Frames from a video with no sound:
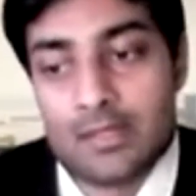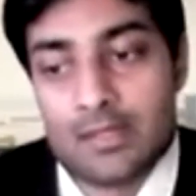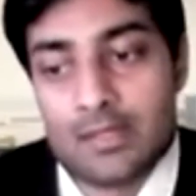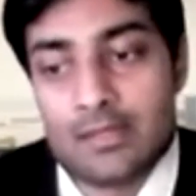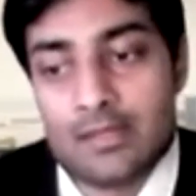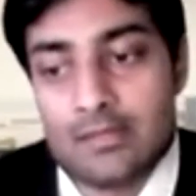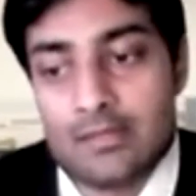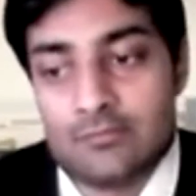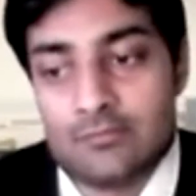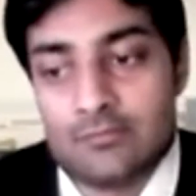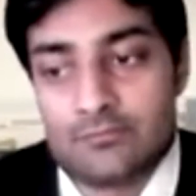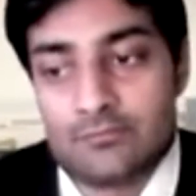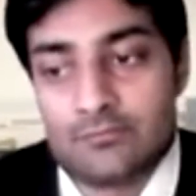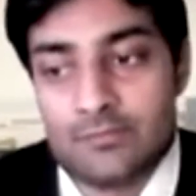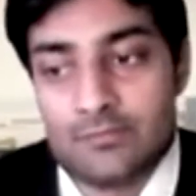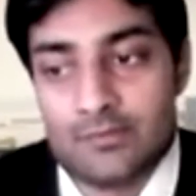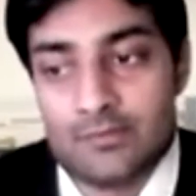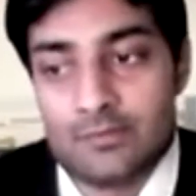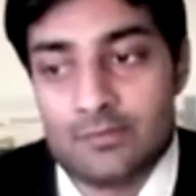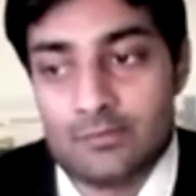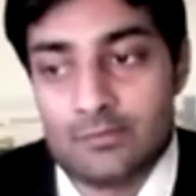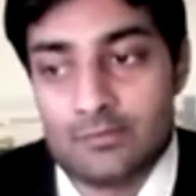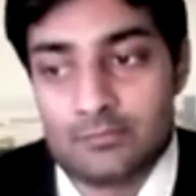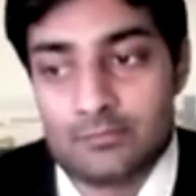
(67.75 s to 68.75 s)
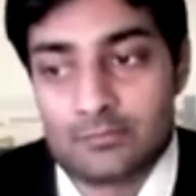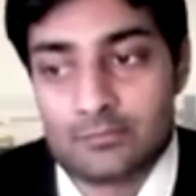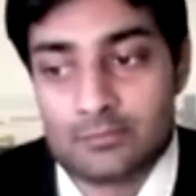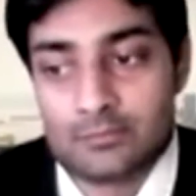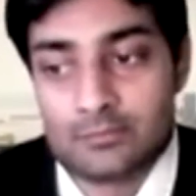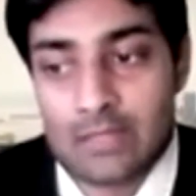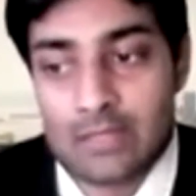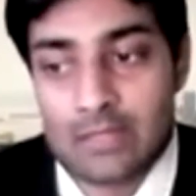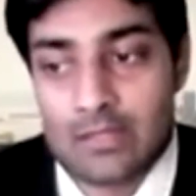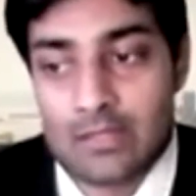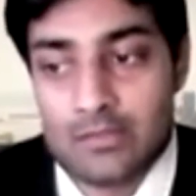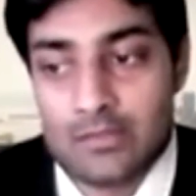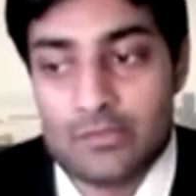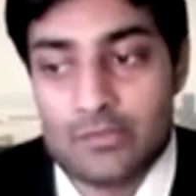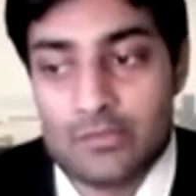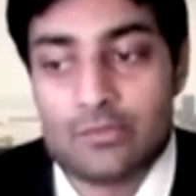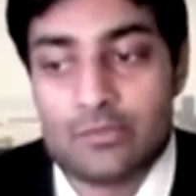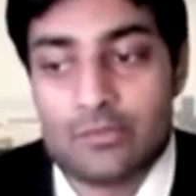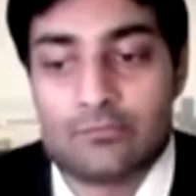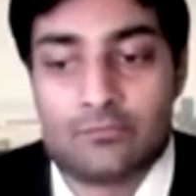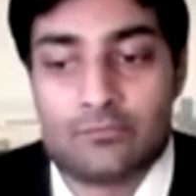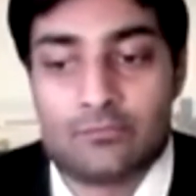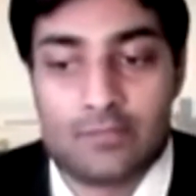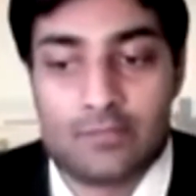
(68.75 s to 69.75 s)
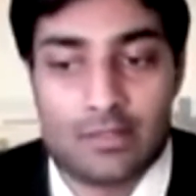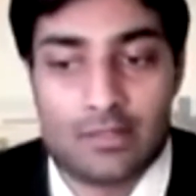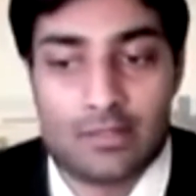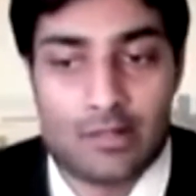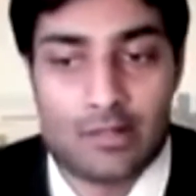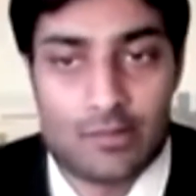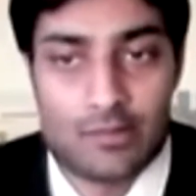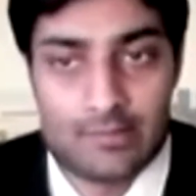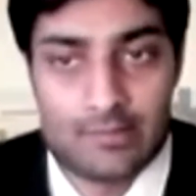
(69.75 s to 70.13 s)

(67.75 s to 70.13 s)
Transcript: if you could figure out